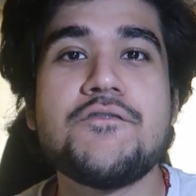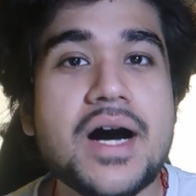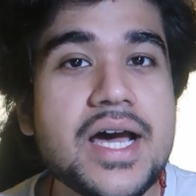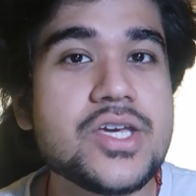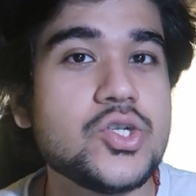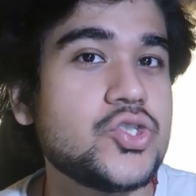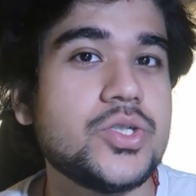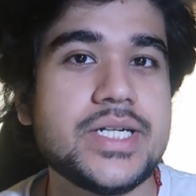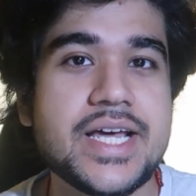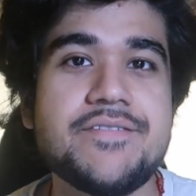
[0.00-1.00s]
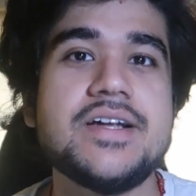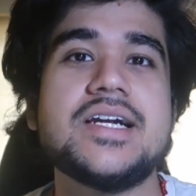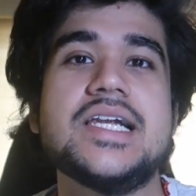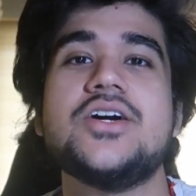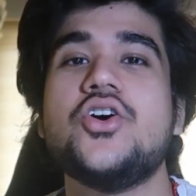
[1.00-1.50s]
why you should
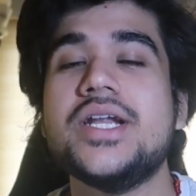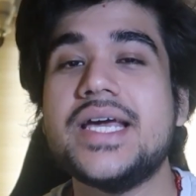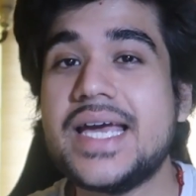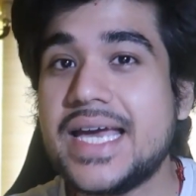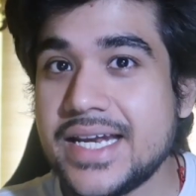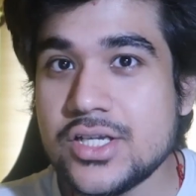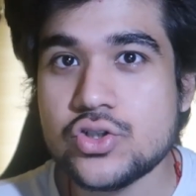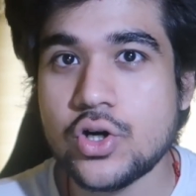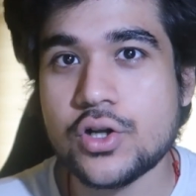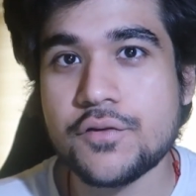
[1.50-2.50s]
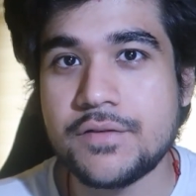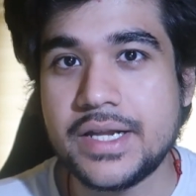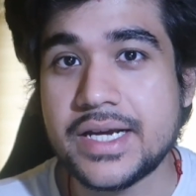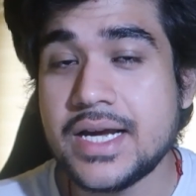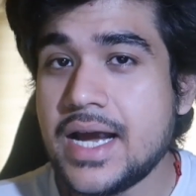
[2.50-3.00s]
never click on any sort of
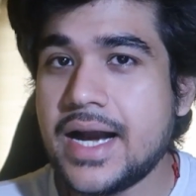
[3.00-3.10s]
link.